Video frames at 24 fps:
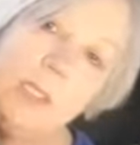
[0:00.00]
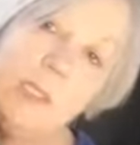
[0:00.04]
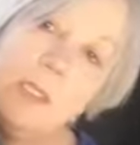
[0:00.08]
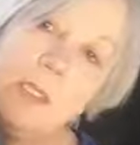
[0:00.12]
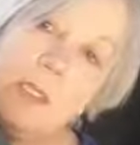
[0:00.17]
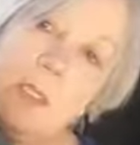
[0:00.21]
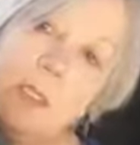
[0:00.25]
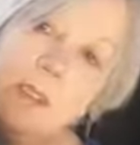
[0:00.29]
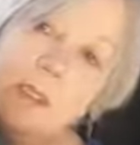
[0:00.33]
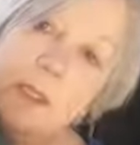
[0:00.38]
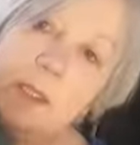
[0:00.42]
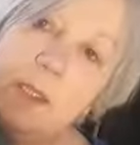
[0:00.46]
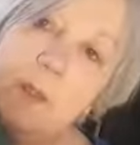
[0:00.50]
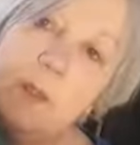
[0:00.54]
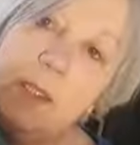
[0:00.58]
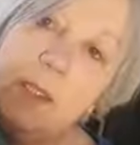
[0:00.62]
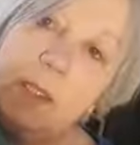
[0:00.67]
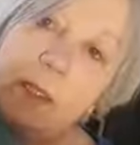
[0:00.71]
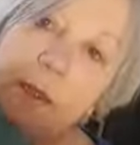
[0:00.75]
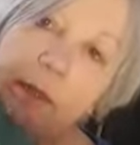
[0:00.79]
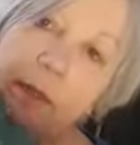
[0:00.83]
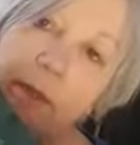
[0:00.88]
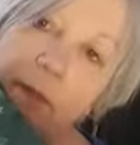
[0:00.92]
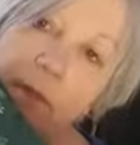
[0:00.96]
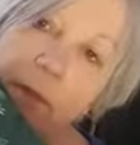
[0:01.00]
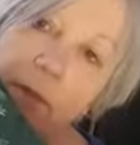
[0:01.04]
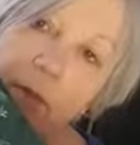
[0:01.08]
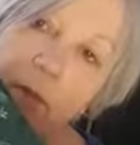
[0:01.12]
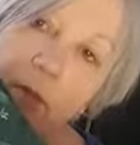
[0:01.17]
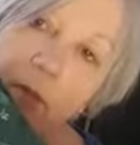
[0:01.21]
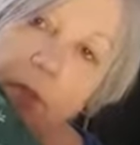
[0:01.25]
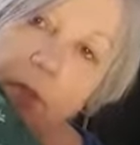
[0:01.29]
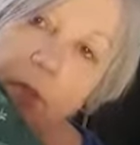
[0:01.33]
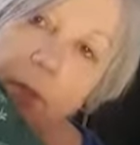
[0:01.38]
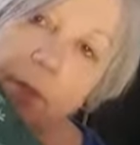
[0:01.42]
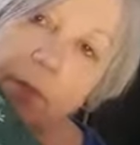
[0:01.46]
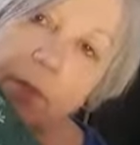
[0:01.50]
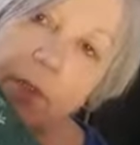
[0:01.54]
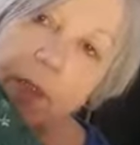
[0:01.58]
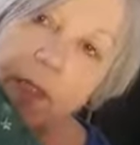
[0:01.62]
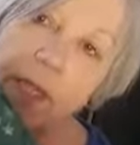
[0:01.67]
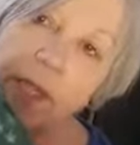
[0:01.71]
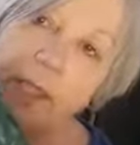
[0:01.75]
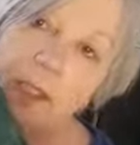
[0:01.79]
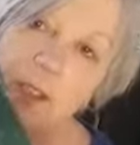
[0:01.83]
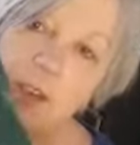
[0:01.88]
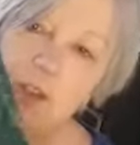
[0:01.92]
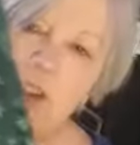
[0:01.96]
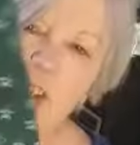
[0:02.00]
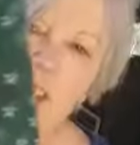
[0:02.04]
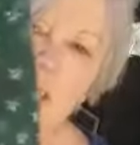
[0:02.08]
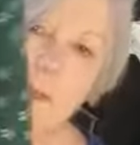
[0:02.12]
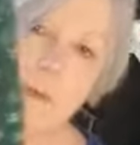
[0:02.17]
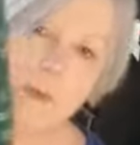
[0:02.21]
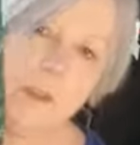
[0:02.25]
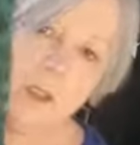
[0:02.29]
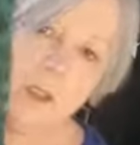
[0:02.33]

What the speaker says: side to it, dropped handkerchief